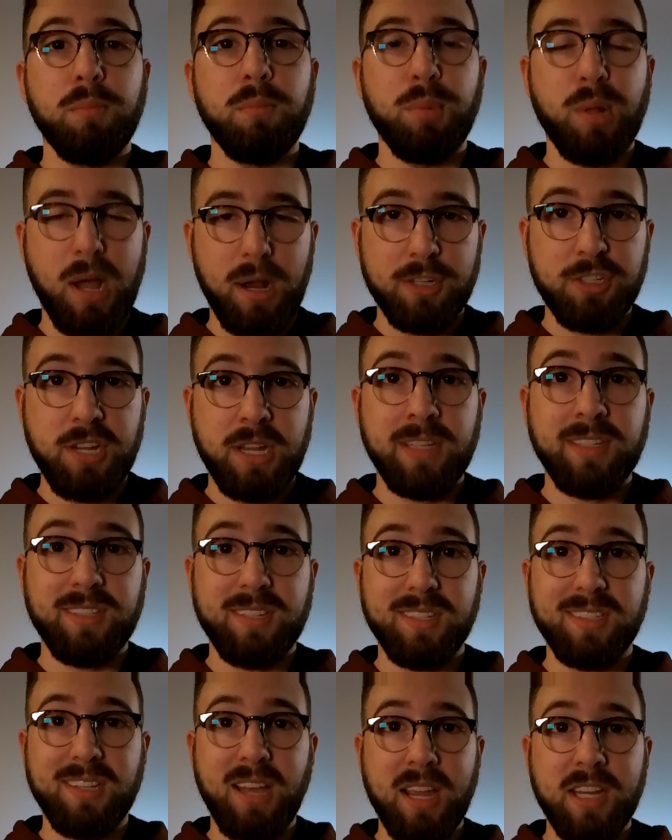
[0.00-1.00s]
Blockchain's
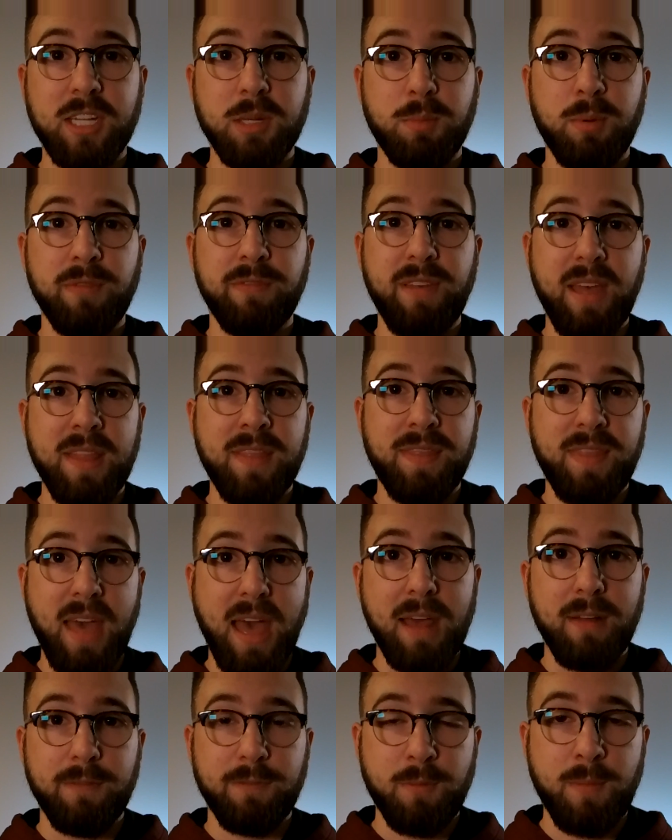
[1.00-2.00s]
designed to prevent
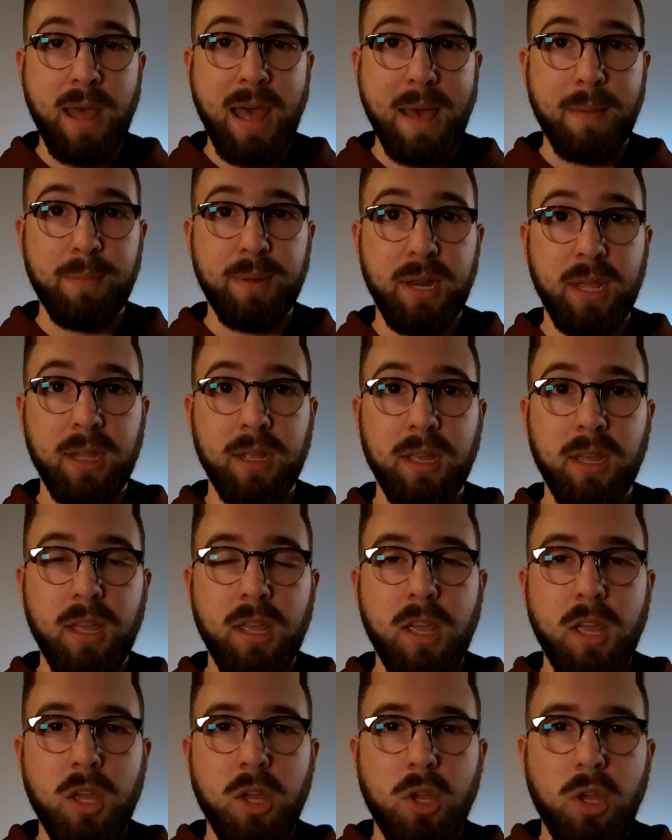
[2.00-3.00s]
that from happening.
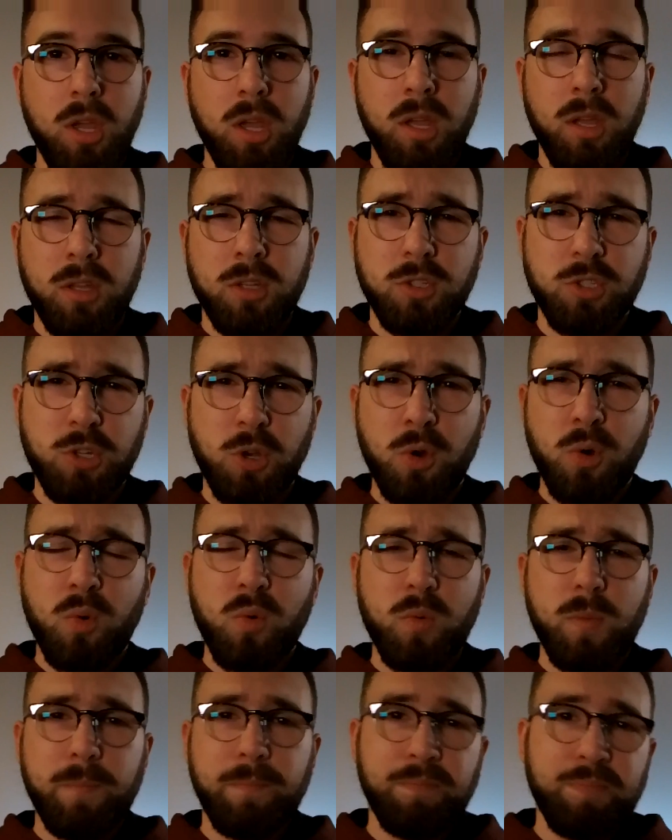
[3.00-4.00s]

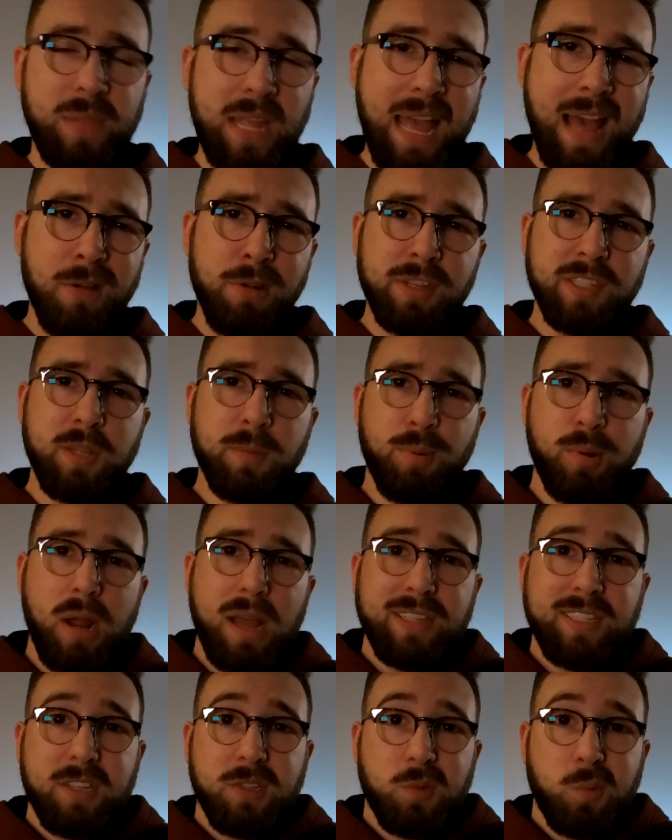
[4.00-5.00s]
So how does the
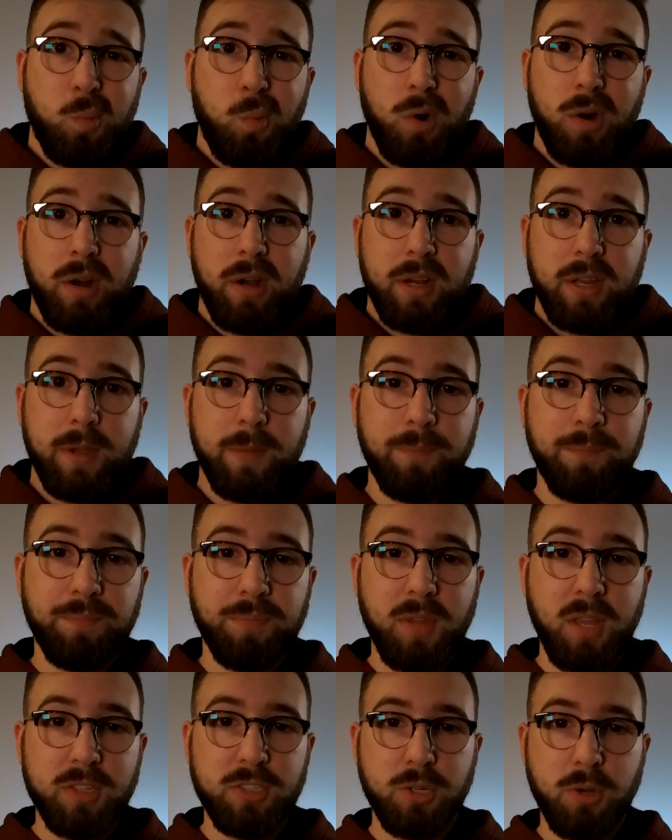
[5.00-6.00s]
process work?
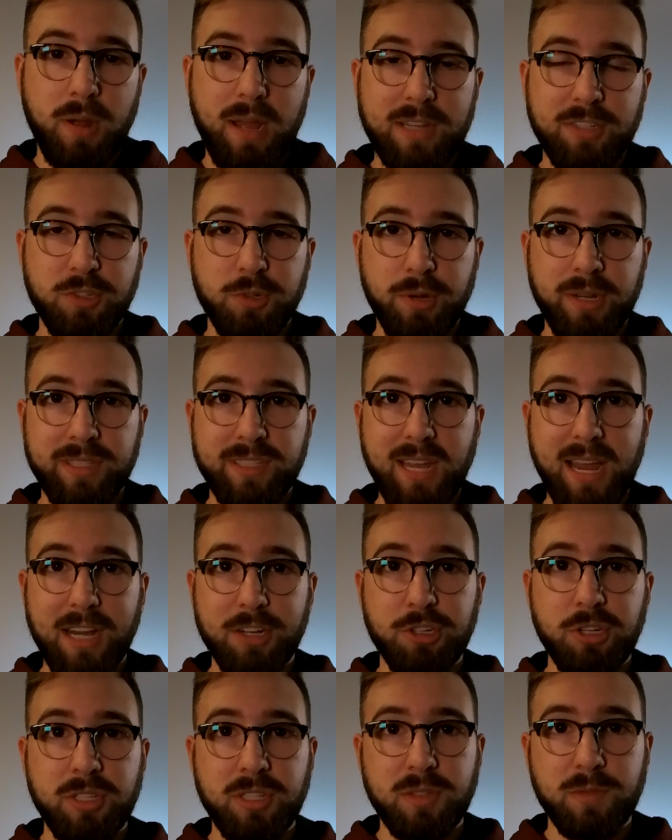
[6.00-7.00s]
So as
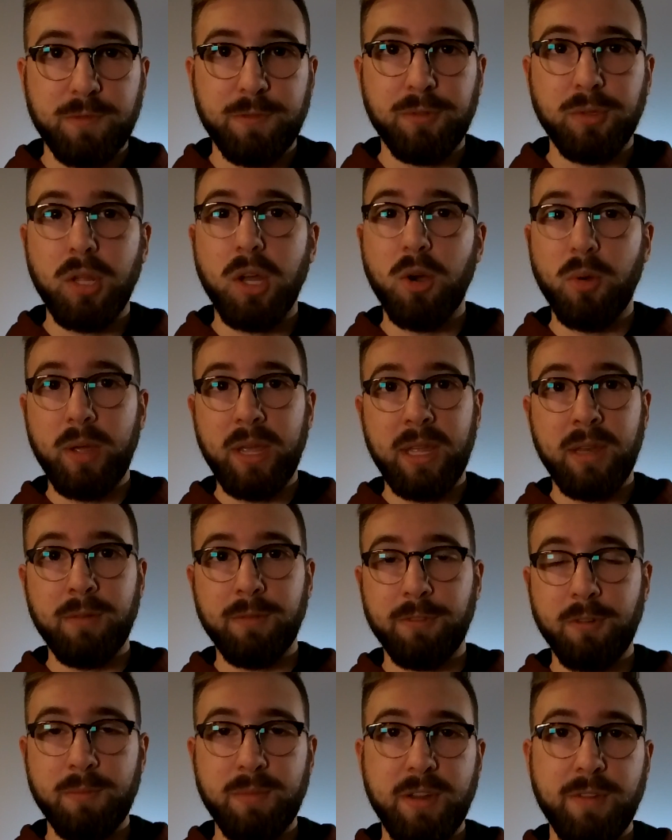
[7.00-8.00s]
transactions flow
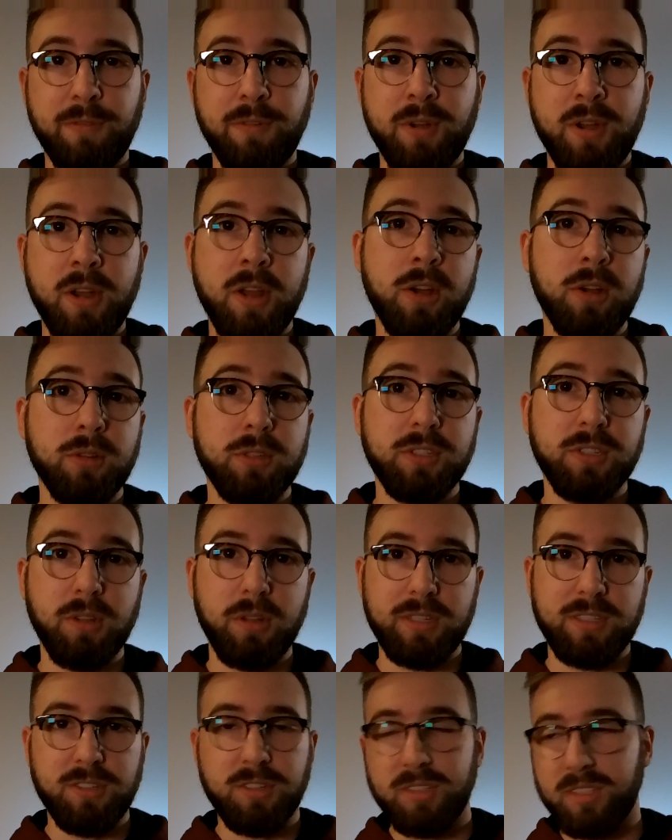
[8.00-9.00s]
in from different nodes,
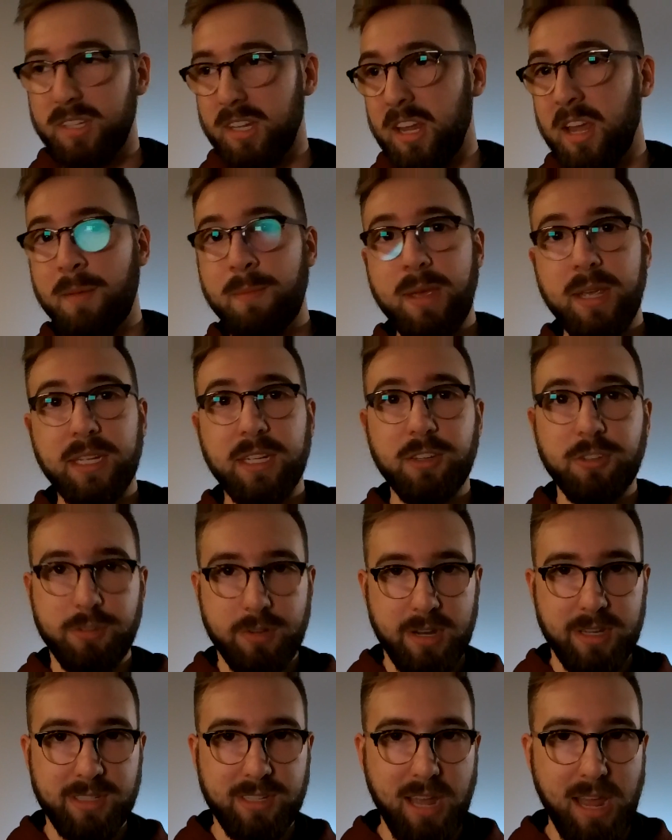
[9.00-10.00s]
so let's just say I'm making
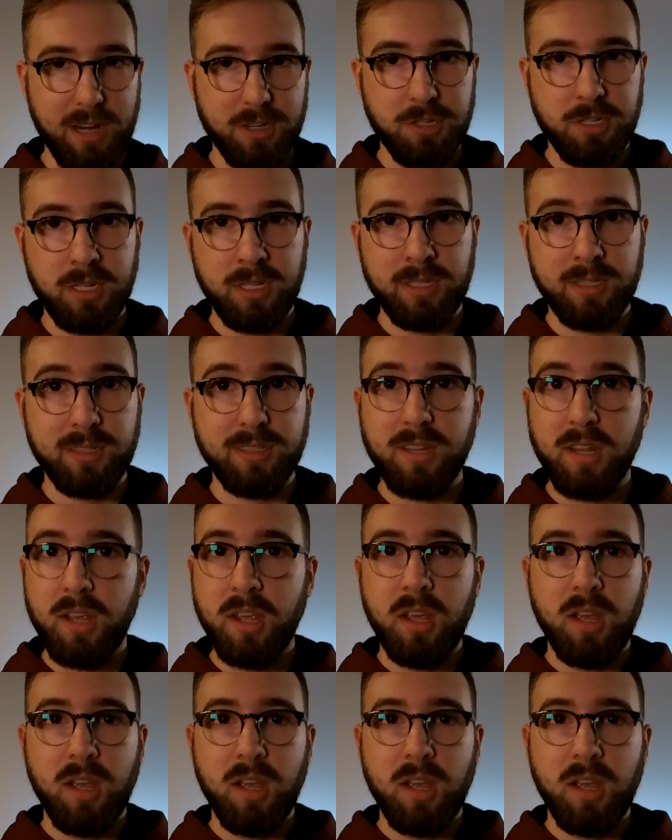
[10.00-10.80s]
transactions,